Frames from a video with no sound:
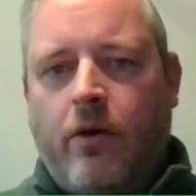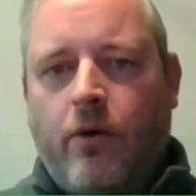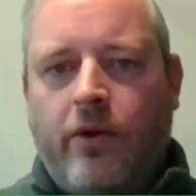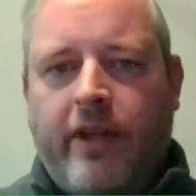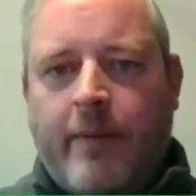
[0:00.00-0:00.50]

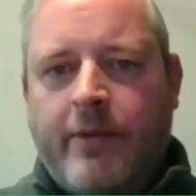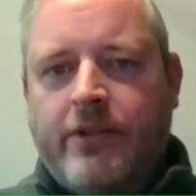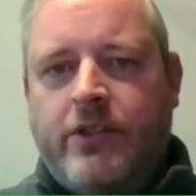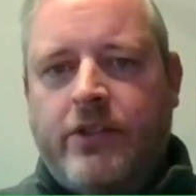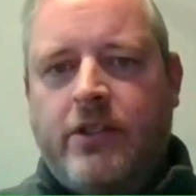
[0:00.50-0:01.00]
All the
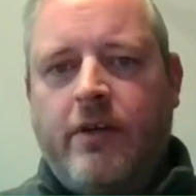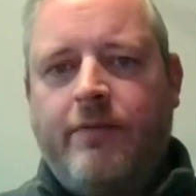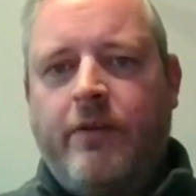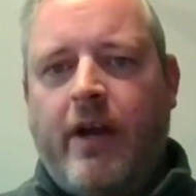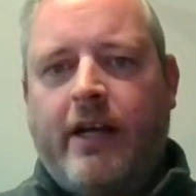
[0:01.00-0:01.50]
elements
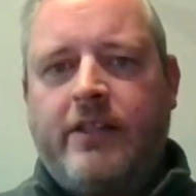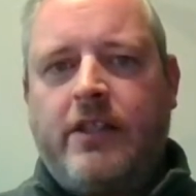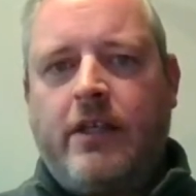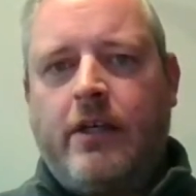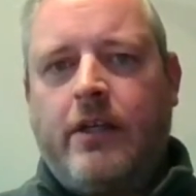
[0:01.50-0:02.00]
of the
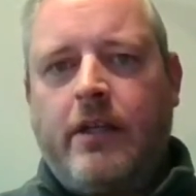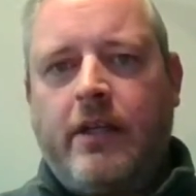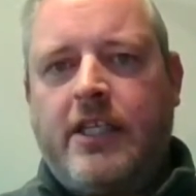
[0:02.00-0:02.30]
reactor